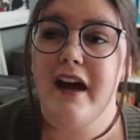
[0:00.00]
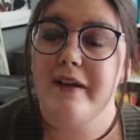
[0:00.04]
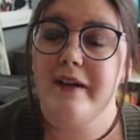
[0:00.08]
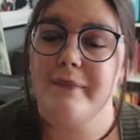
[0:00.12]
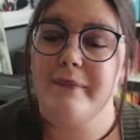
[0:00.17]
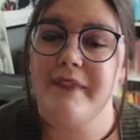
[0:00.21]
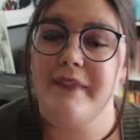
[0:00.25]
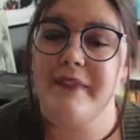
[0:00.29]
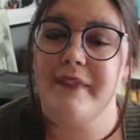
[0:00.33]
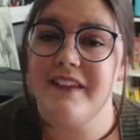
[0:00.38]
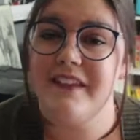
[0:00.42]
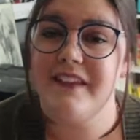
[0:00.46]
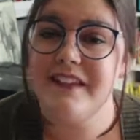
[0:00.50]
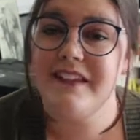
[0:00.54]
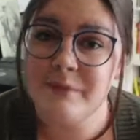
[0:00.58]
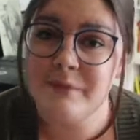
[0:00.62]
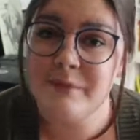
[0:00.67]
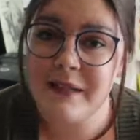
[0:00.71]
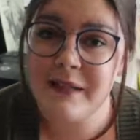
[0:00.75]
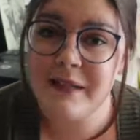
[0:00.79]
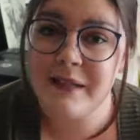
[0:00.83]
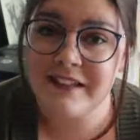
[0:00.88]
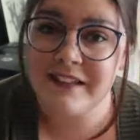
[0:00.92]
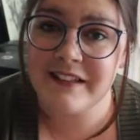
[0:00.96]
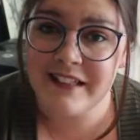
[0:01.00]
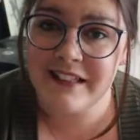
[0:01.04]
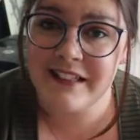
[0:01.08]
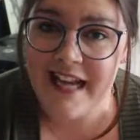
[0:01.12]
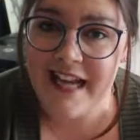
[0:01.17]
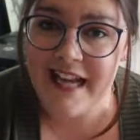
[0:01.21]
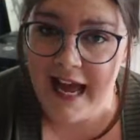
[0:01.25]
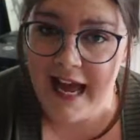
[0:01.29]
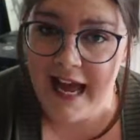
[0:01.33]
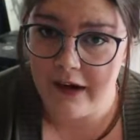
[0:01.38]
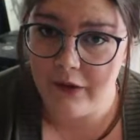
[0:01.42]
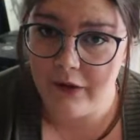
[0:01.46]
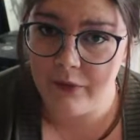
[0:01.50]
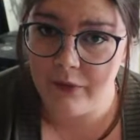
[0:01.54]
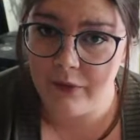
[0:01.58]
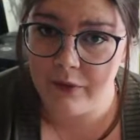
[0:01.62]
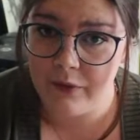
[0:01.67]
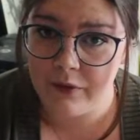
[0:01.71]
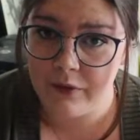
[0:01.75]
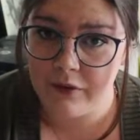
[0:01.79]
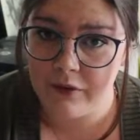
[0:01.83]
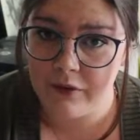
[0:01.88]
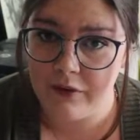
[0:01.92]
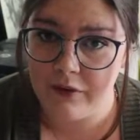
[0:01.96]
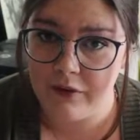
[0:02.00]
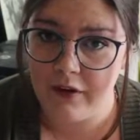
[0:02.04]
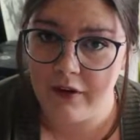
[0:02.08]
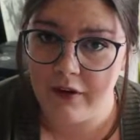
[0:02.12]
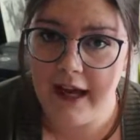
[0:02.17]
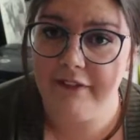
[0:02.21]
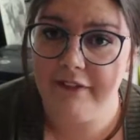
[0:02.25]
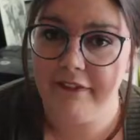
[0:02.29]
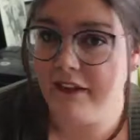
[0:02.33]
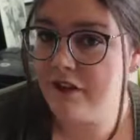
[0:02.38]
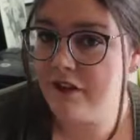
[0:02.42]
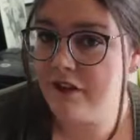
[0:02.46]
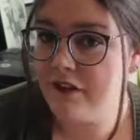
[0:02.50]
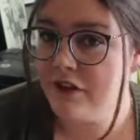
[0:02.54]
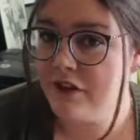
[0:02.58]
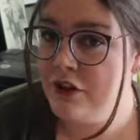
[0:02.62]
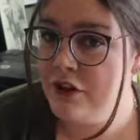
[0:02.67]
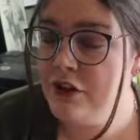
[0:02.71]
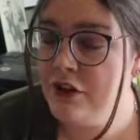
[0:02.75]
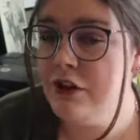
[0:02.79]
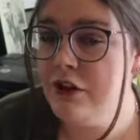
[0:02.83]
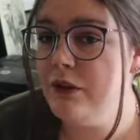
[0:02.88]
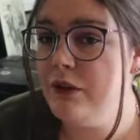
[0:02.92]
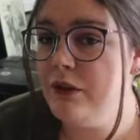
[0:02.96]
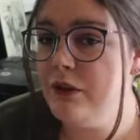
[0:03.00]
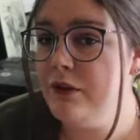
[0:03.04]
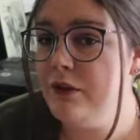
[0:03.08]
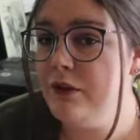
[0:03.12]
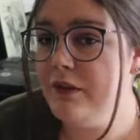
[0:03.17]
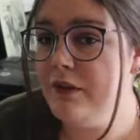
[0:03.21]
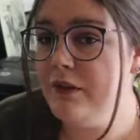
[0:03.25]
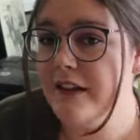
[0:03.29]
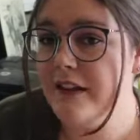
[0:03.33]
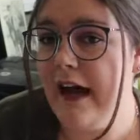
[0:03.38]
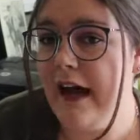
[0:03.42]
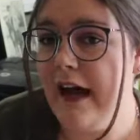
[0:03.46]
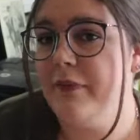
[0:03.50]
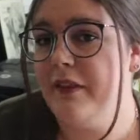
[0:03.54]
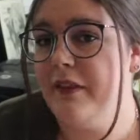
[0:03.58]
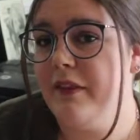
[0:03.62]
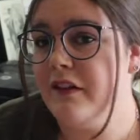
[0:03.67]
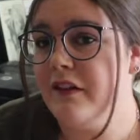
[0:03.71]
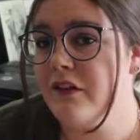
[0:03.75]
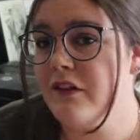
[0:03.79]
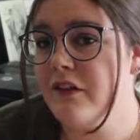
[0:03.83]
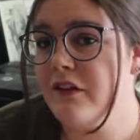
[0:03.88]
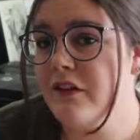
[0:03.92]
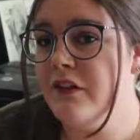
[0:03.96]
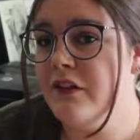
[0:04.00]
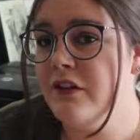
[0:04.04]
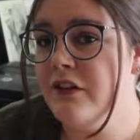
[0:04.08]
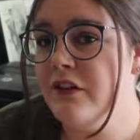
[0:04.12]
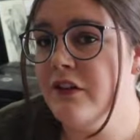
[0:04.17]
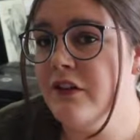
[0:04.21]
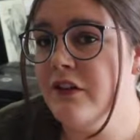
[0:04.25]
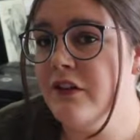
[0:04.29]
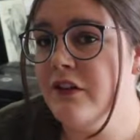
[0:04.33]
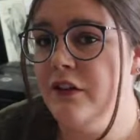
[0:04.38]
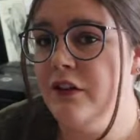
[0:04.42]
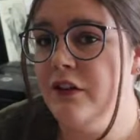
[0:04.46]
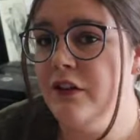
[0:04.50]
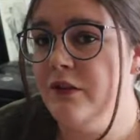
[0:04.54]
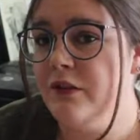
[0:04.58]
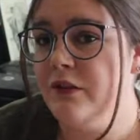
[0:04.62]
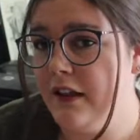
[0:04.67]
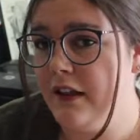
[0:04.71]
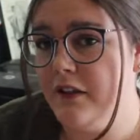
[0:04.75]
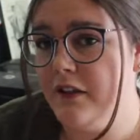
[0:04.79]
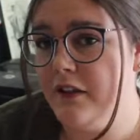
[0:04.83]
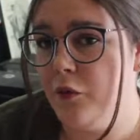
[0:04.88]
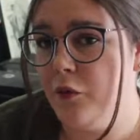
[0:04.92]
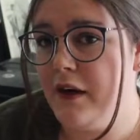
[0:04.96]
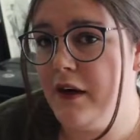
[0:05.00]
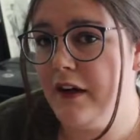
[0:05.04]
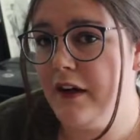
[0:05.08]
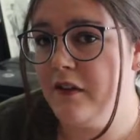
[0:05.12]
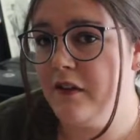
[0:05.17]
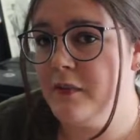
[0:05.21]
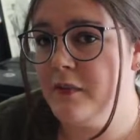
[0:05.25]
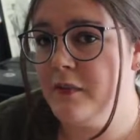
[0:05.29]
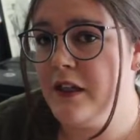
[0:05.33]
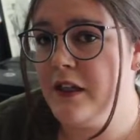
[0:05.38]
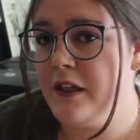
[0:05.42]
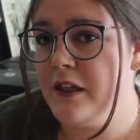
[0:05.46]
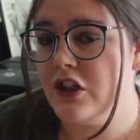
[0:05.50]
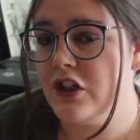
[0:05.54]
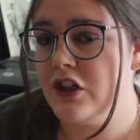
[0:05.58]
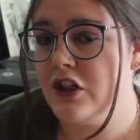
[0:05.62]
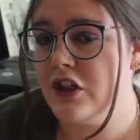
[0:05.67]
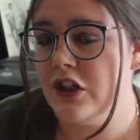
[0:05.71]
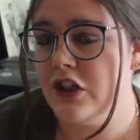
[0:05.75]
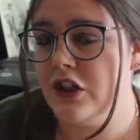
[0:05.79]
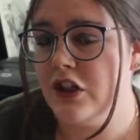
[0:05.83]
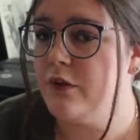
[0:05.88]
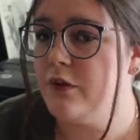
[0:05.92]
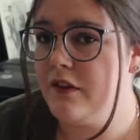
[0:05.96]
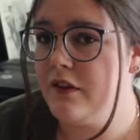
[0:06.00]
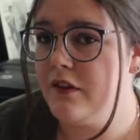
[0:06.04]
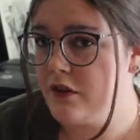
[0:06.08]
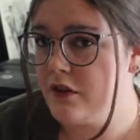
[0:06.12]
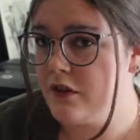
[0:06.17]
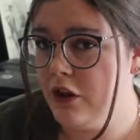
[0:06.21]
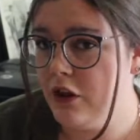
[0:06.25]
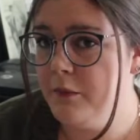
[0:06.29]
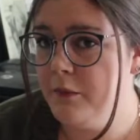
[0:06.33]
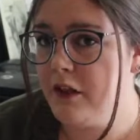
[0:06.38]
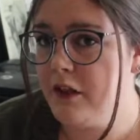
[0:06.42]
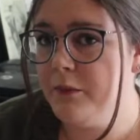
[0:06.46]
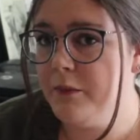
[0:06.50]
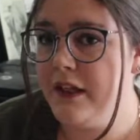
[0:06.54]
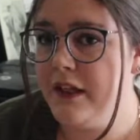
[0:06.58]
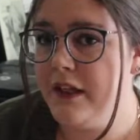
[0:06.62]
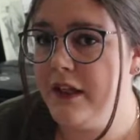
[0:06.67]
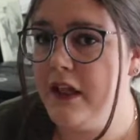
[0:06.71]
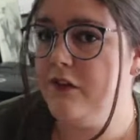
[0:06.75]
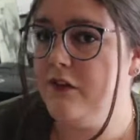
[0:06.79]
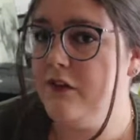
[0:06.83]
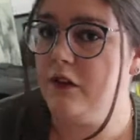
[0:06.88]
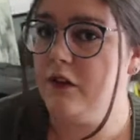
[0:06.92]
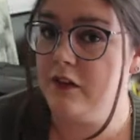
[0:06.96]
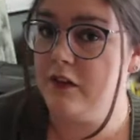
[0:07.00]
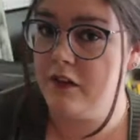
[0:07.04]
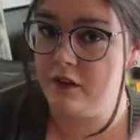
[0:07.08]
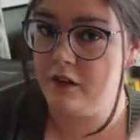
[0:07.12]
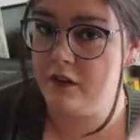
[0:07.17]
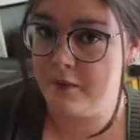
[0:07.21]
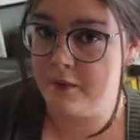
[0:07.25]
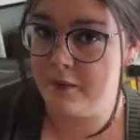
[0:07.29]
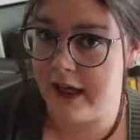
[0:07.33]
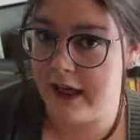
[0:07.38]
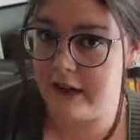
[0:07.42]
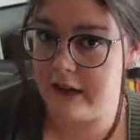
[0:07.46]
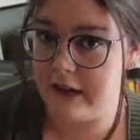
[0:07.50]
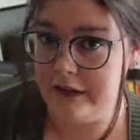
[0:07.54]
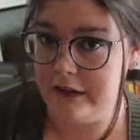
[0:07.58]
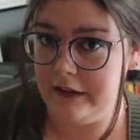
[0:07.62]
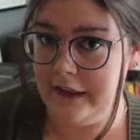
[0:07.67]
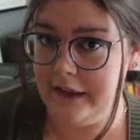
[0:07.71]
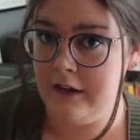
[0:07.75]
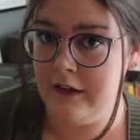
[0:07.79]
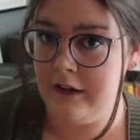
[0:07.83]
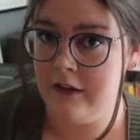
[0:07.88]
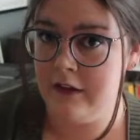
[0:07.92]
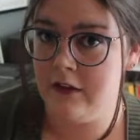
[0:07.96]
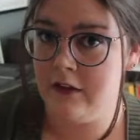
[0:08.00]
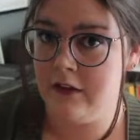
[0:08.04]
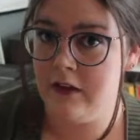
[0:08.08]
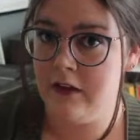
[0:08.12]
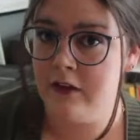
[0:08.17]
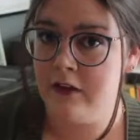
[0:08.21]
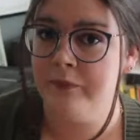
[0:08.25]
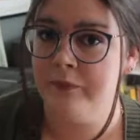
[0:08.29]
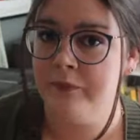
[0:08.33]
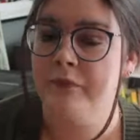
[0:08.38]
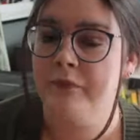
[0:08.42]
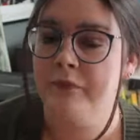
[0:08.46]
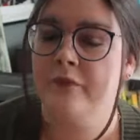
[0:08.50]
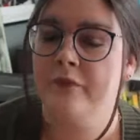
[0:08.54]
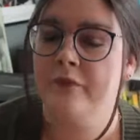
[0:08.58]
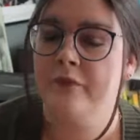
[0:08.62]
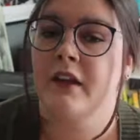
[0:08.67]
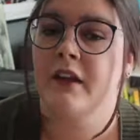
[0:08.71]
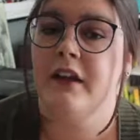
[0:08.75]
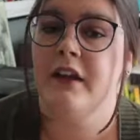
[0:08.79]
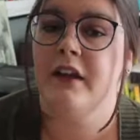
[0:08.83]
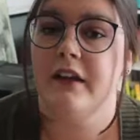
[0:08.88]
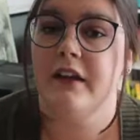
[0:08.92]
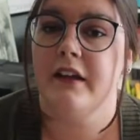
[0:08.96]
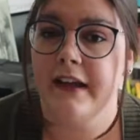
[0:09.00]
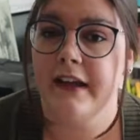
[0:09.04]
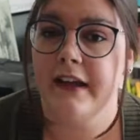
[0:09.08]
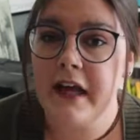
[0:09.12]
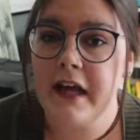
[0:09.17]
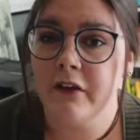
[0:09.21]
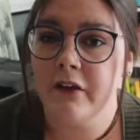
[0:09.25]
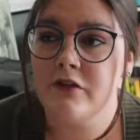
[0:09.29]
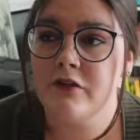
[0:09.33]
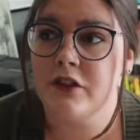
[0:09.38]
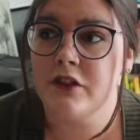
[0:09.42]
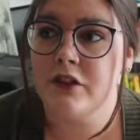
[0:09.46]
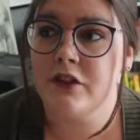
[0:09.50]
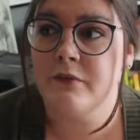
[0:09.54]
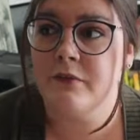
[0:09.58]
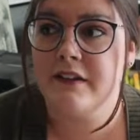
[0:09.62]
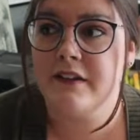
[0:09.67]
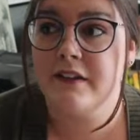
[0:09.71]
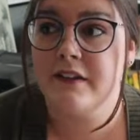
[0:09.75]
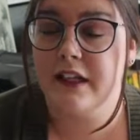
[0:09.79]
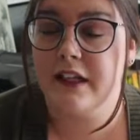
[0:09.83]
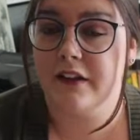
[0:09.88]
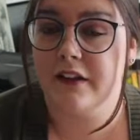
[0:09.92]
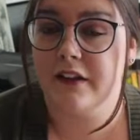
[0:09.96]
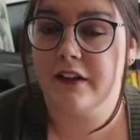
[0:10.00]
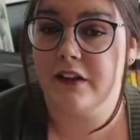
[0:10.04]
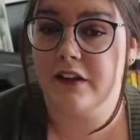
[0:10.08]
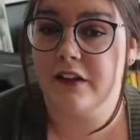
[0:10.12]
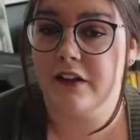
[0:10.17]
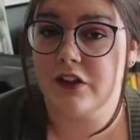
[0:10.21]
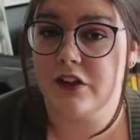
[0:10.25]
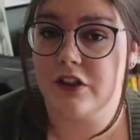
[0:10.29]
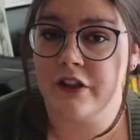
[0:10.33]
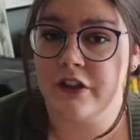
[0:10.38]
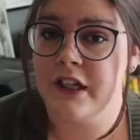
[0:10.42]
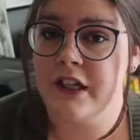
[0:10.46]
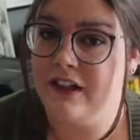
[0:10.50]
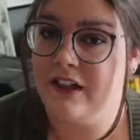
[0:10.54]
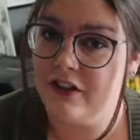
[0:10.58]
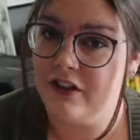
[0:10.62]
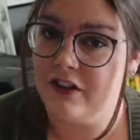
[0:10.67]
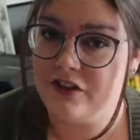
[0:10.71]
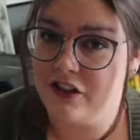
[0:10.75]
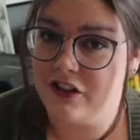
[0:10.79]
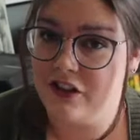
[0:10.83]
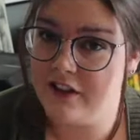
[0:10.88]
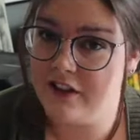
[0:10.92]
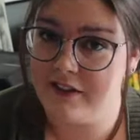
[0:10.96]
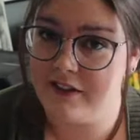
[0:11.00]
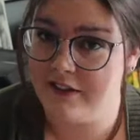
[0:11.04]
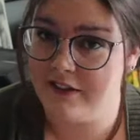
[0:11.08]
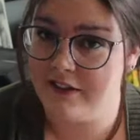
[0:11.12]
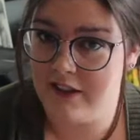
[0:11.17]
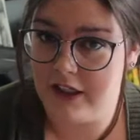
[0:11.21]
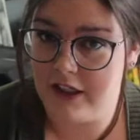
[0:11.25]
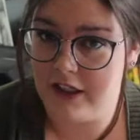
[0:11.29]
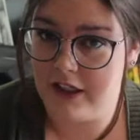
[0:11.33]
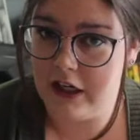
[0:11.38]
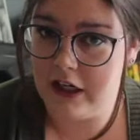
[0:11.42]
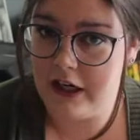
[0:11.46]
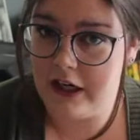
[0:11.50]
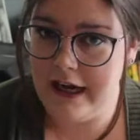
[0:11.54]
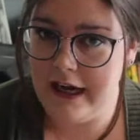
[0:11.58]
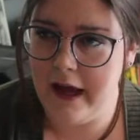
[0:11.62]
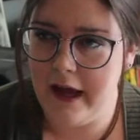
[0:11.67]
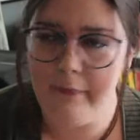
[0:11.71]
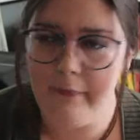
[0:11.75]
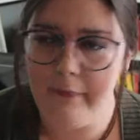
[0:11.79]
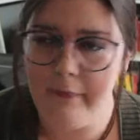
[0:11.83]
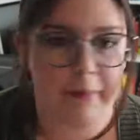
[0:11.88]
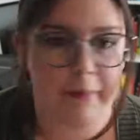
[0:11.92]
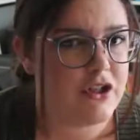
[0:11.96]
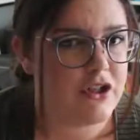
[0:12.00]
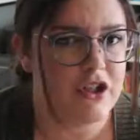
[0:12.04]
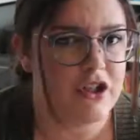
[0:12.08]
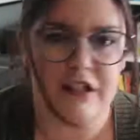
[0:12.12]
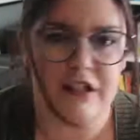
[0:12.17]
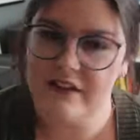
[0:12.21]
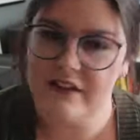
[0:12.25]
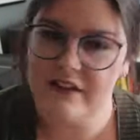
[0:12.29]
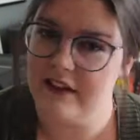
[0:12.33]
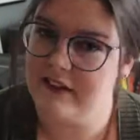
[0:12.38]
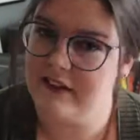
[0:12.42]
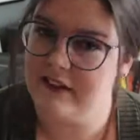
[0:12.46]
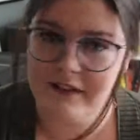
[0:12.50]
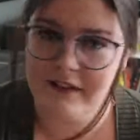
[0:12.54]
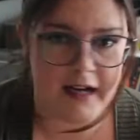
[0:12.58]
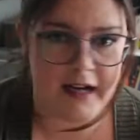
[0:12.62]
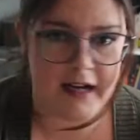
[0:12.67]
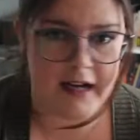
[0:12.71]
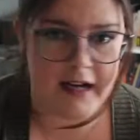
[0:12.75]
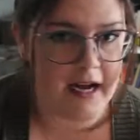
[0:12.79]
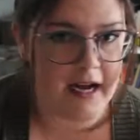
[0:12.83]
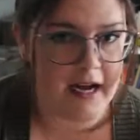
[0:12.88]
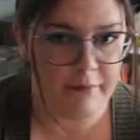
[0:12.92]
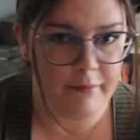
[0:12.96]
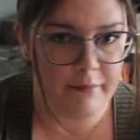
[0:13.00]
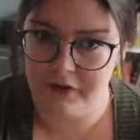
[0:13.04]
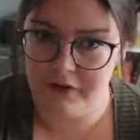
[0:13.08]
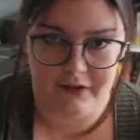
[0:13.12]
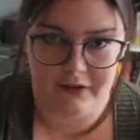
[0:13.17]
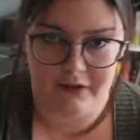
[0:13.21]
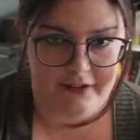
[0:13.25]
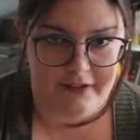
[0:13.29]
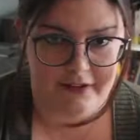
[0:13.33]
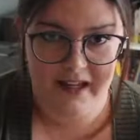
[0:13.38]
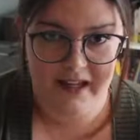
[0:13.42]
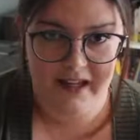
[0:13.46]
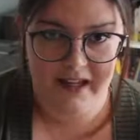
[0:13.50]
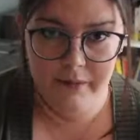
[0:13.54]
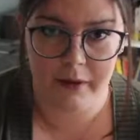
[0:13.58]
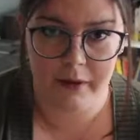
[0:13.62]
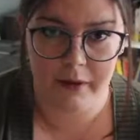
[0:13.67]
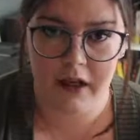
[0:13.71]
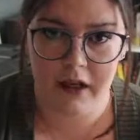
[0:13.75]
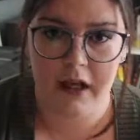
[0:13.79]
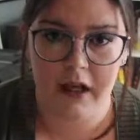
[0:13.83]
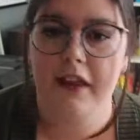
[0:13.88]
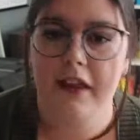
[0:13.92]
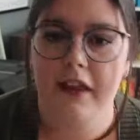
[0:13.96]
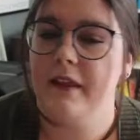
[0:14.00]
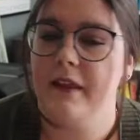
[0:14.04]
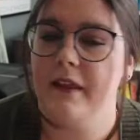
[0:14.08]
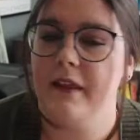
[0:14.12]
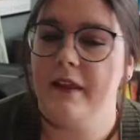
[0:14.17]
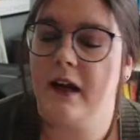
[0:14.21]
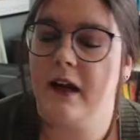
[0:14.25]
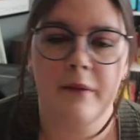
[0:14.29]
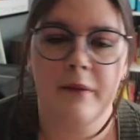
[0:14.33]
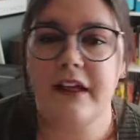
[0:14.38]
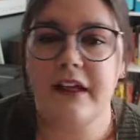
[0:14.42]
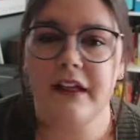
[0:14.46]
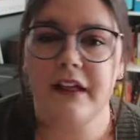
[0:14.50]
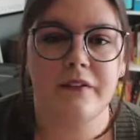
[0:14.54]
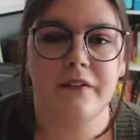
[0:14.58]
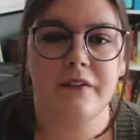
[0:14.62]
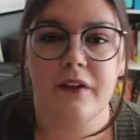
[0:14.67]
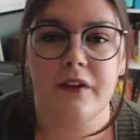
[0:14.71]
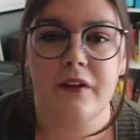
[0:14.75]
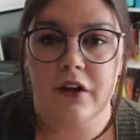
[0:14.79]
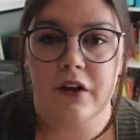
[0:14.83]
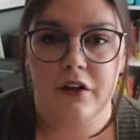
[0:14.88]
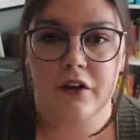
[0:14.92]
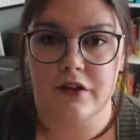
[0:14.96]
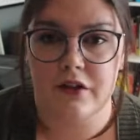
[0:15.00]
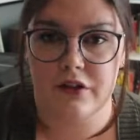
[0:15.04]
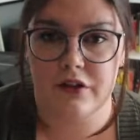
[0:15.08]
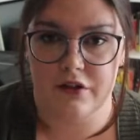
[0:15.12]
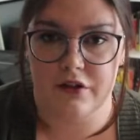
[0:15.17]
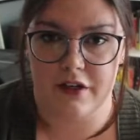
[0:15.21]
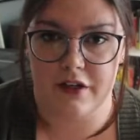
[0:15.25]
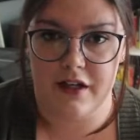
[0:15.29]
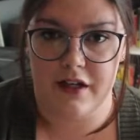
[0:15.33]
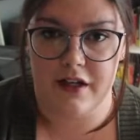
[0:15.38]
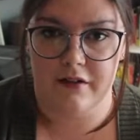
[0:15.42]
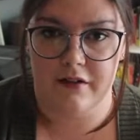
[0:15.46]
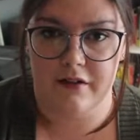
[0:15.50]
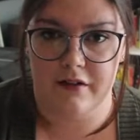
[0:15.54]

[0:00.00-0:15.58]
But this means now, at this new step, this new successive approximation towards the terminal behavior of smiling, now if she wants to get the treat and all she does is stick her head up, but she does not move her lip, then I'm not giving her the treat.